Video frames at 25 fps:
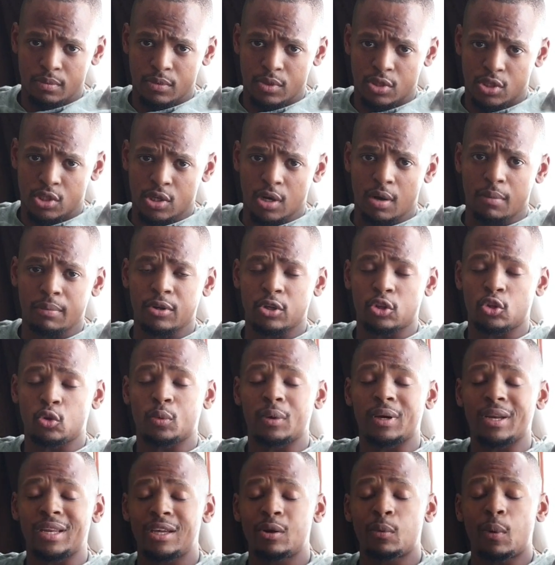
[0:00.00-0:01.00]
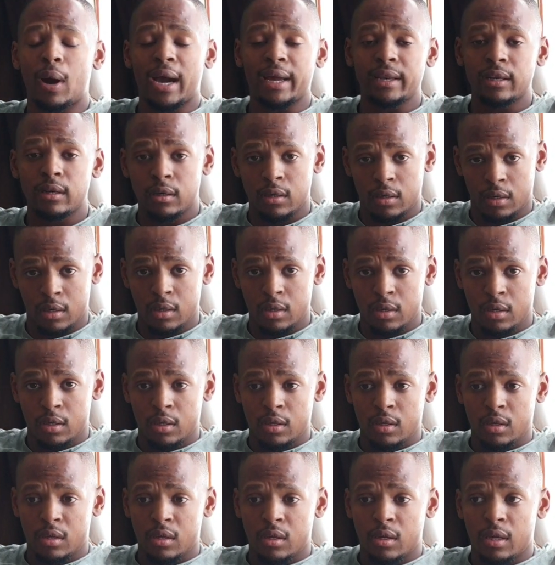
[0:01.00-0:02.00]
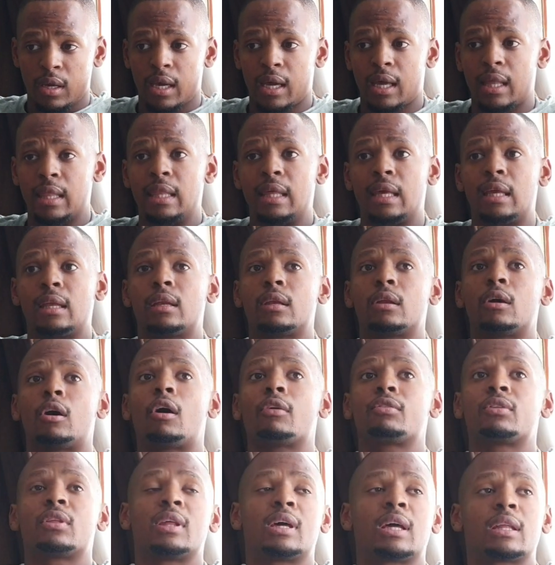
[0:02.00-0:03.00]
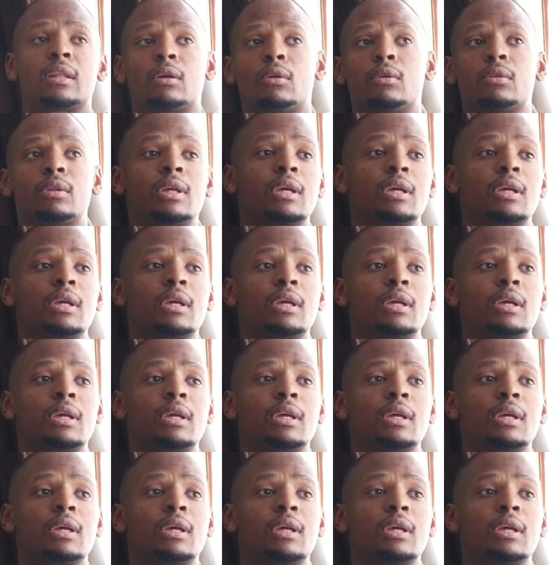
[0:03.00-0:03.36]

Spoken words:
So I'm gonna do a rewind, and then after that, the whole